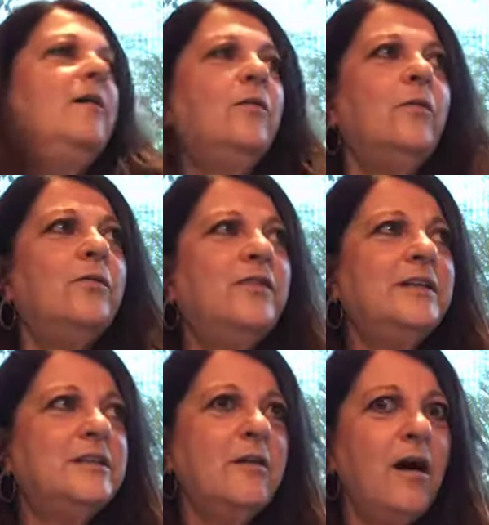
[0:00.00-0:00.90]
Ooh, if
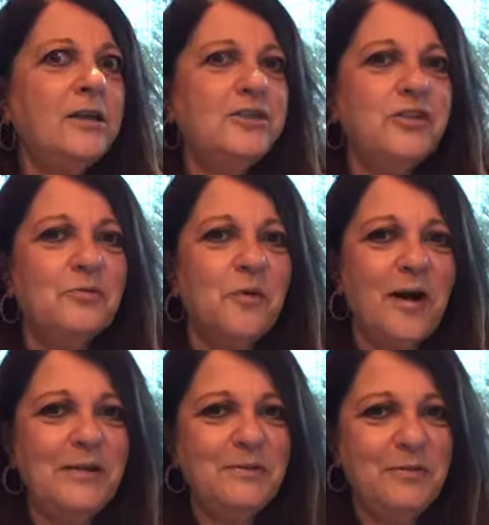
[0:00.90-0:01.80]
he's lost, do you
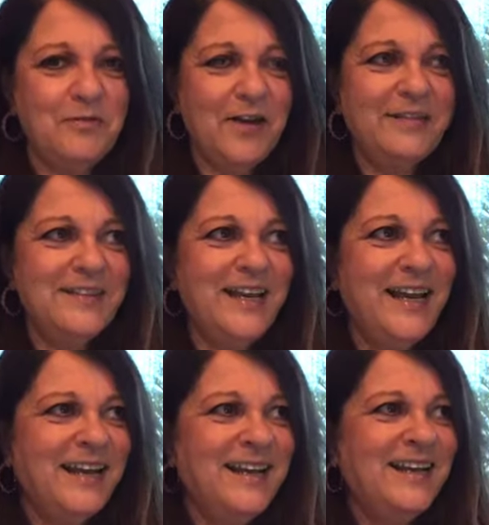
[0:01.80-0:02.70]
want him to be found
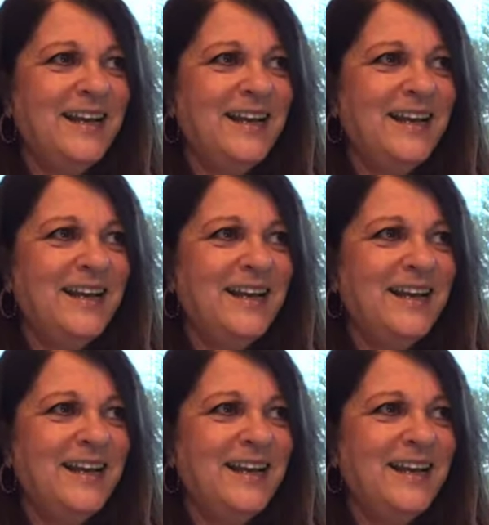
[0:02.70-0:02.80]
again?